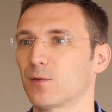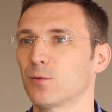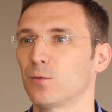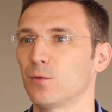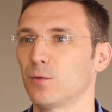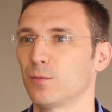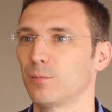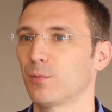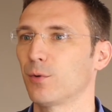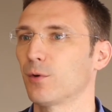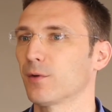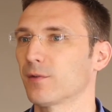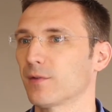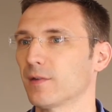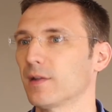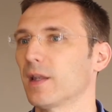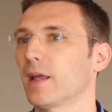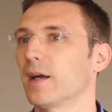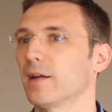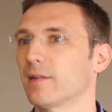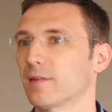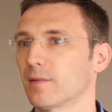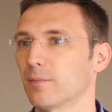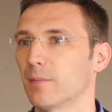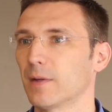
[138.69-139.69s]
to
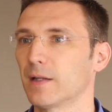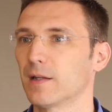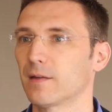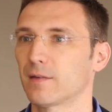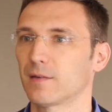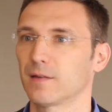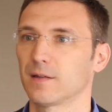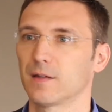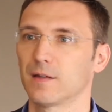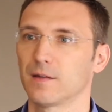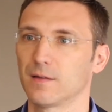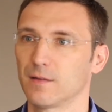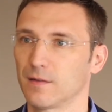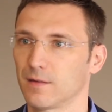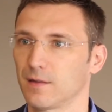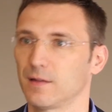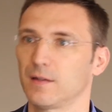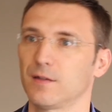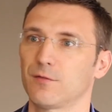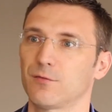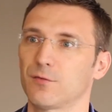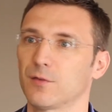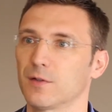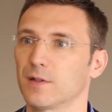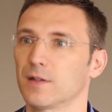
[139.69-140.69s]
personalized medicine in the
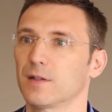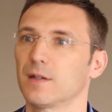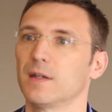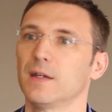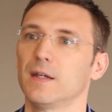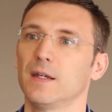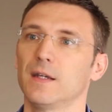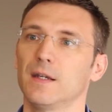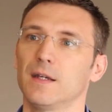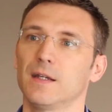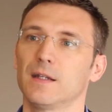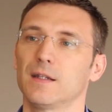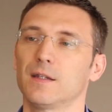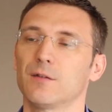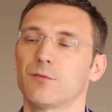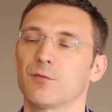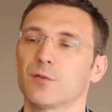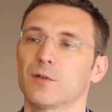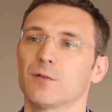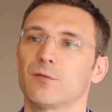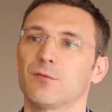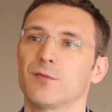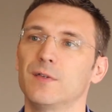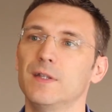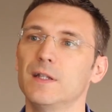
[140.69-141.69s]

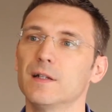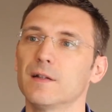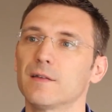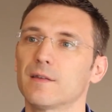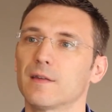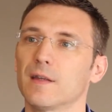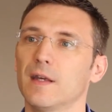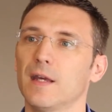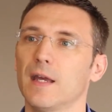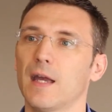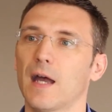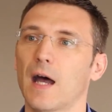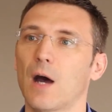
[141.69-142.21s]
different fields.